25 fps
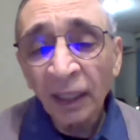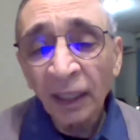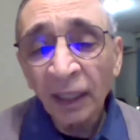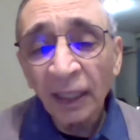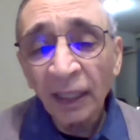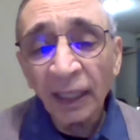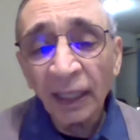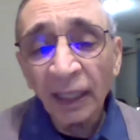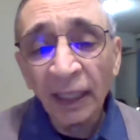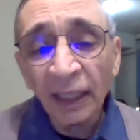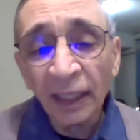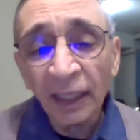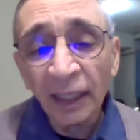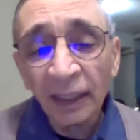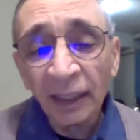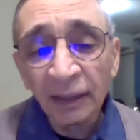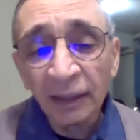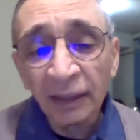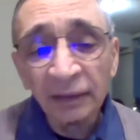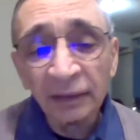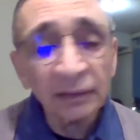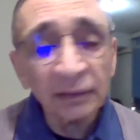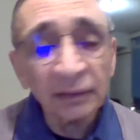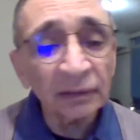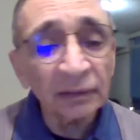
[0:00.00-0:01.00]

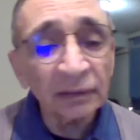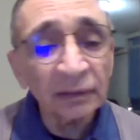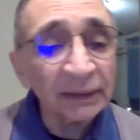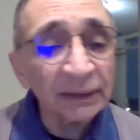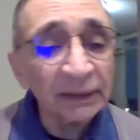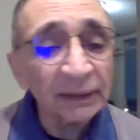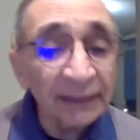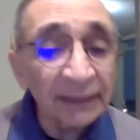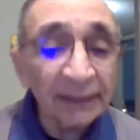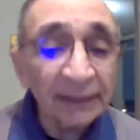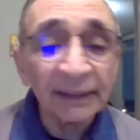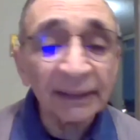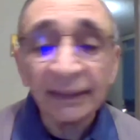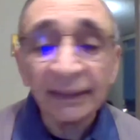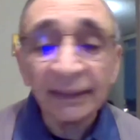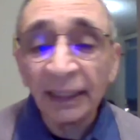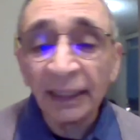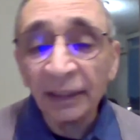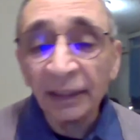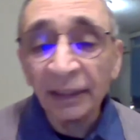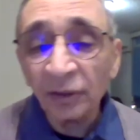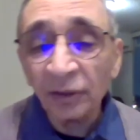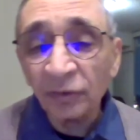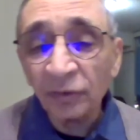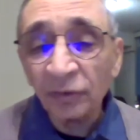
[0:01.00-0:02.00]
And since
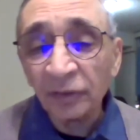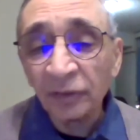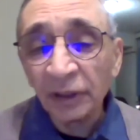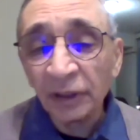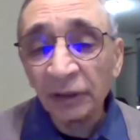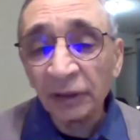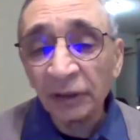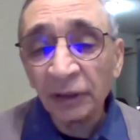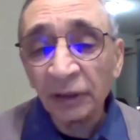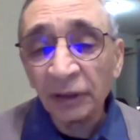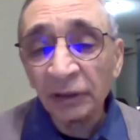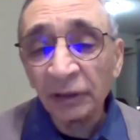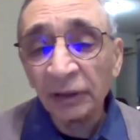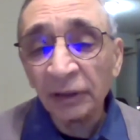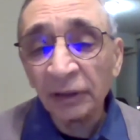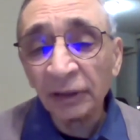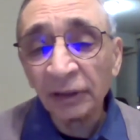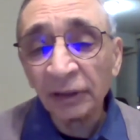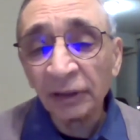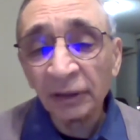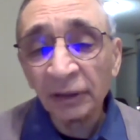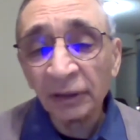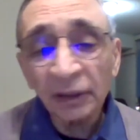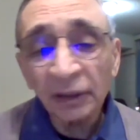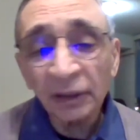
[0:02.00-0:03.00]
then, over the
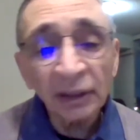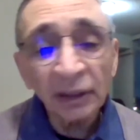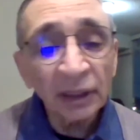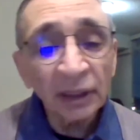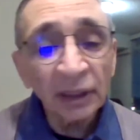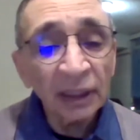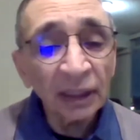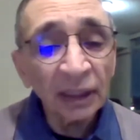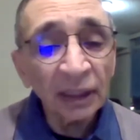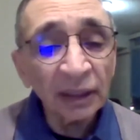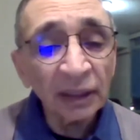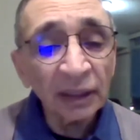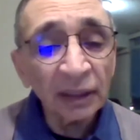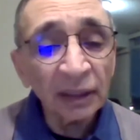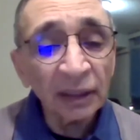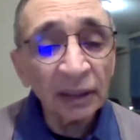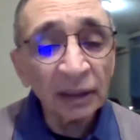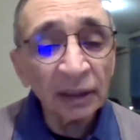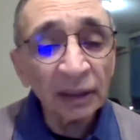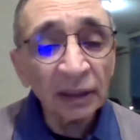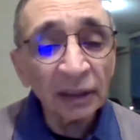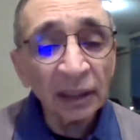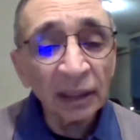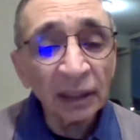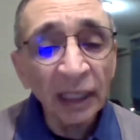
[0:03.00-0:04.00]
years,
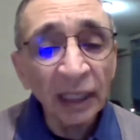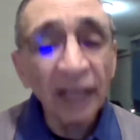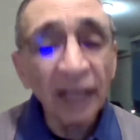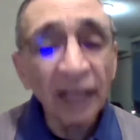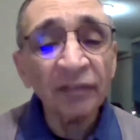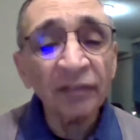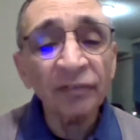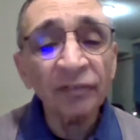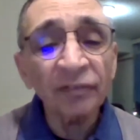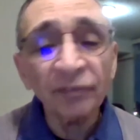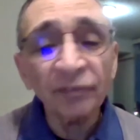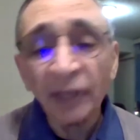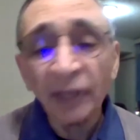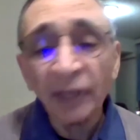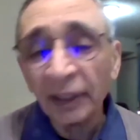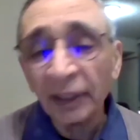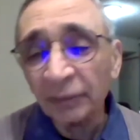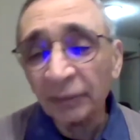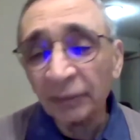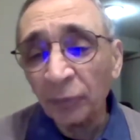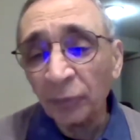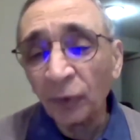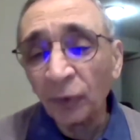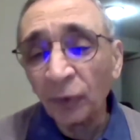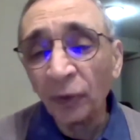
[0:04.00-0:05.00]
I've had
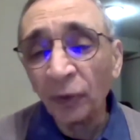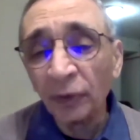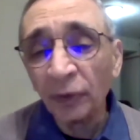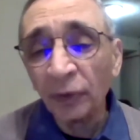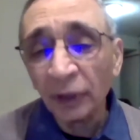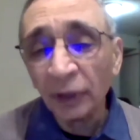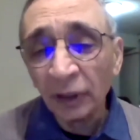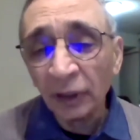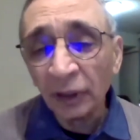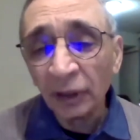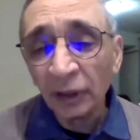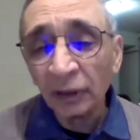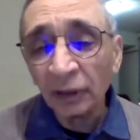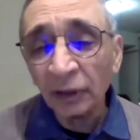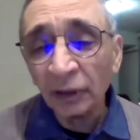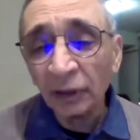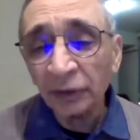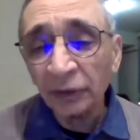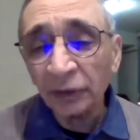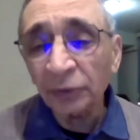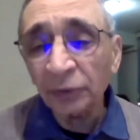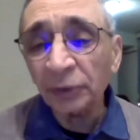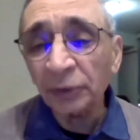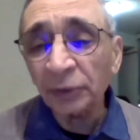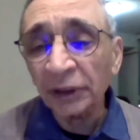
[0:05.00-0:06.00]
more
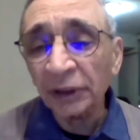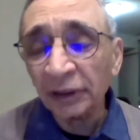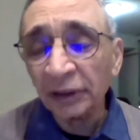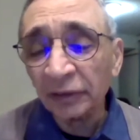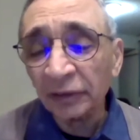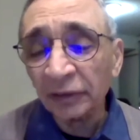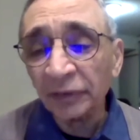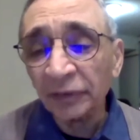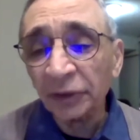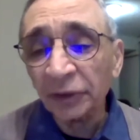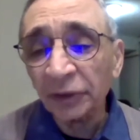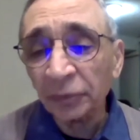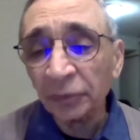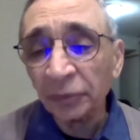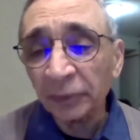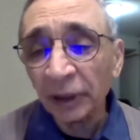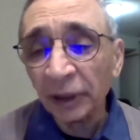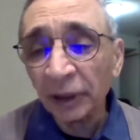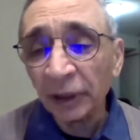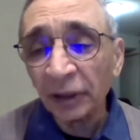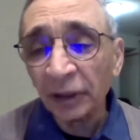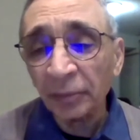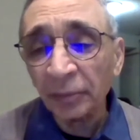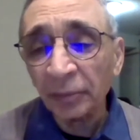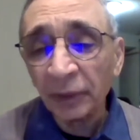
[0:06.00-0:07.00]
duties given to me at
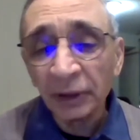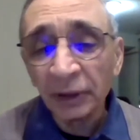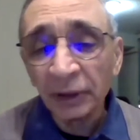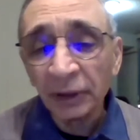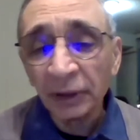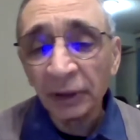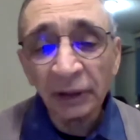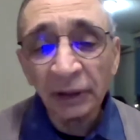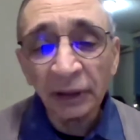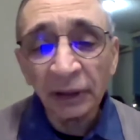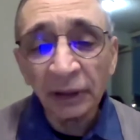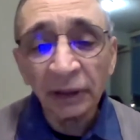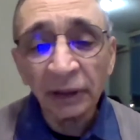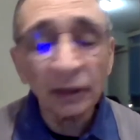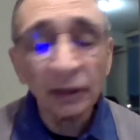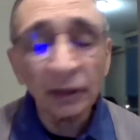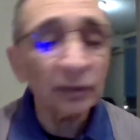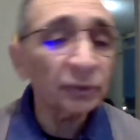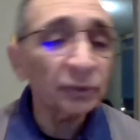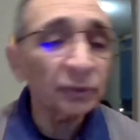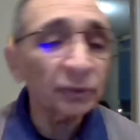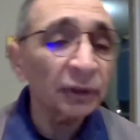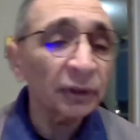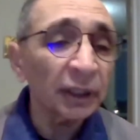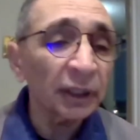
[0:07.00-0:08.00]
Amartithi,
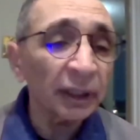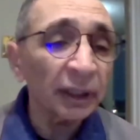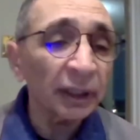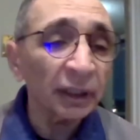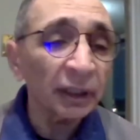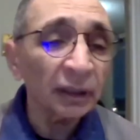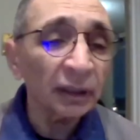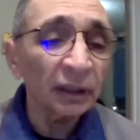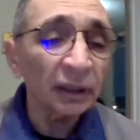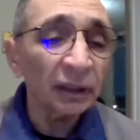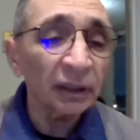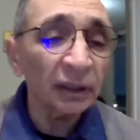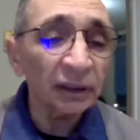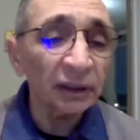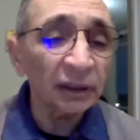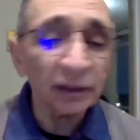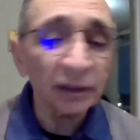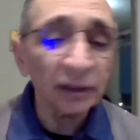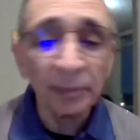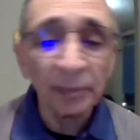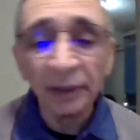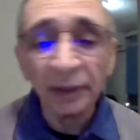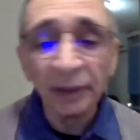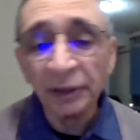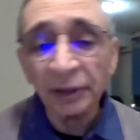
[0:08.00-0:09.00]
including
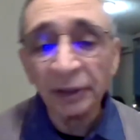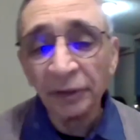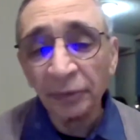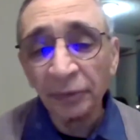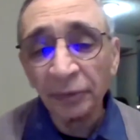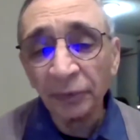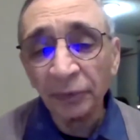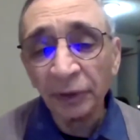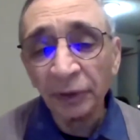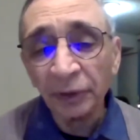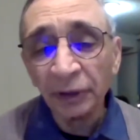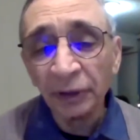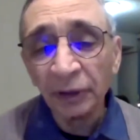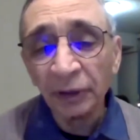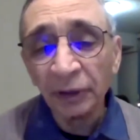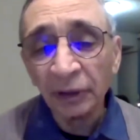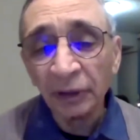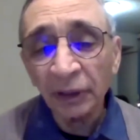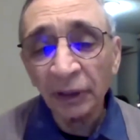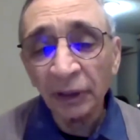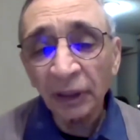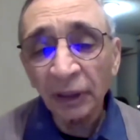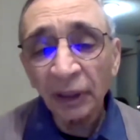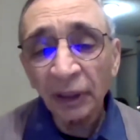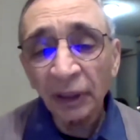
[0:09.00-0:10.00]
Samadhi duty
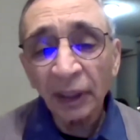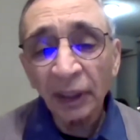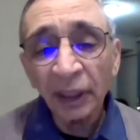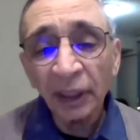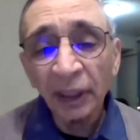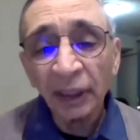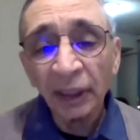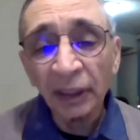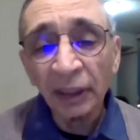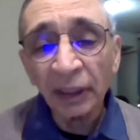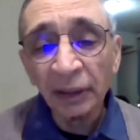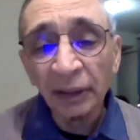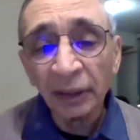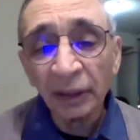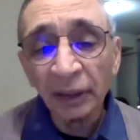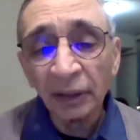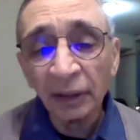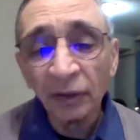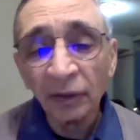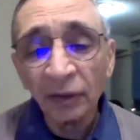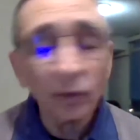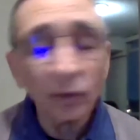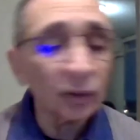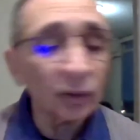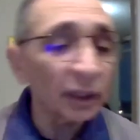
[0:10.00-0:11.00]
and
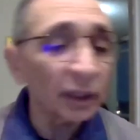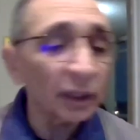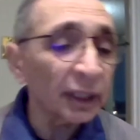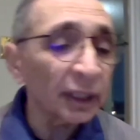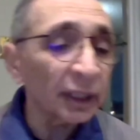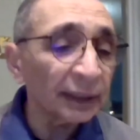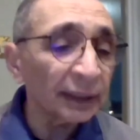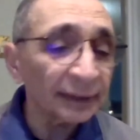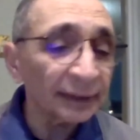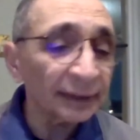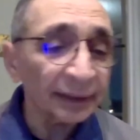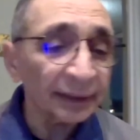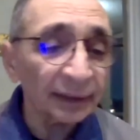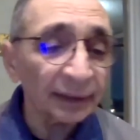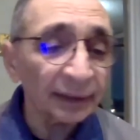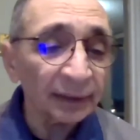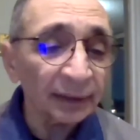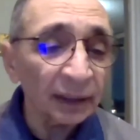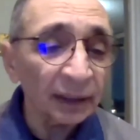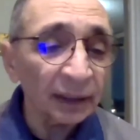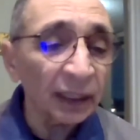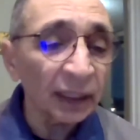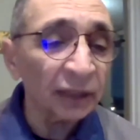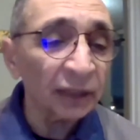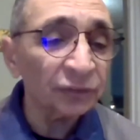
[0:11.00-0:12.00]
organizing a
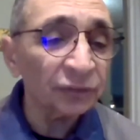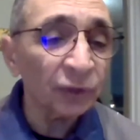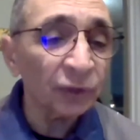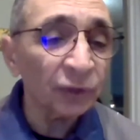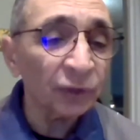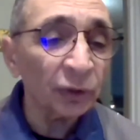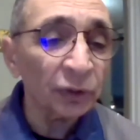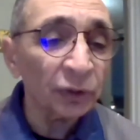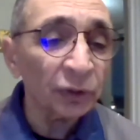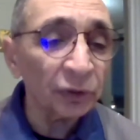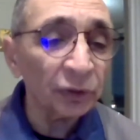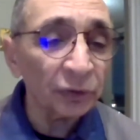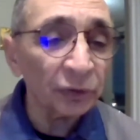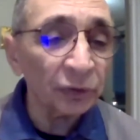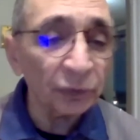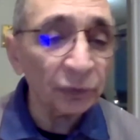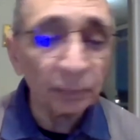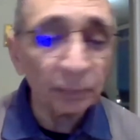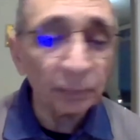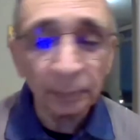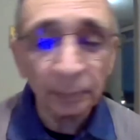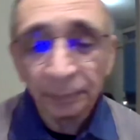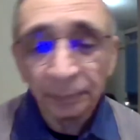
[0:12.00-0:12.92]
large volunteer group.